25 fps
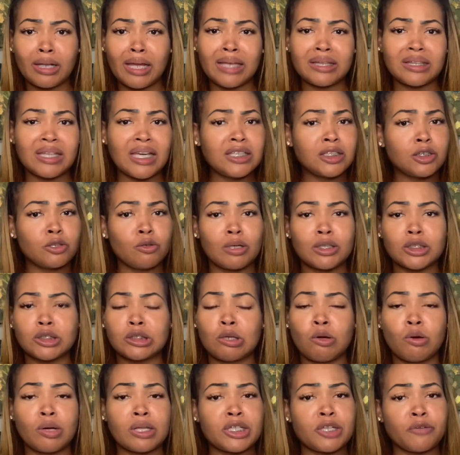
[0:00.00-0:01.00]
Like, they start
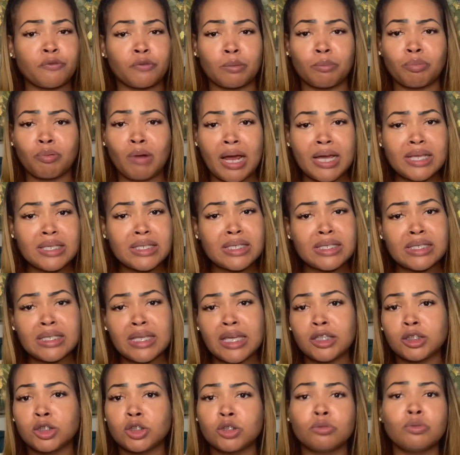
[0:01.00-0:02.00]
throwing different prices
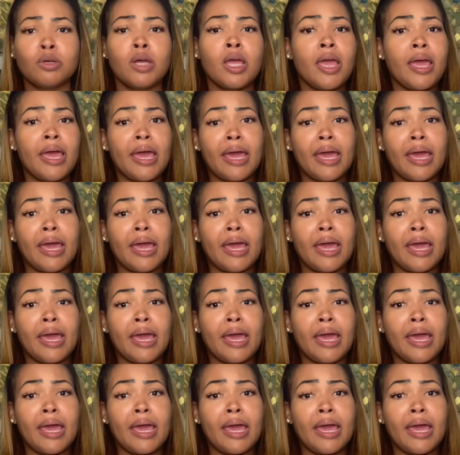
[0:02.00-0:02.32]
at you,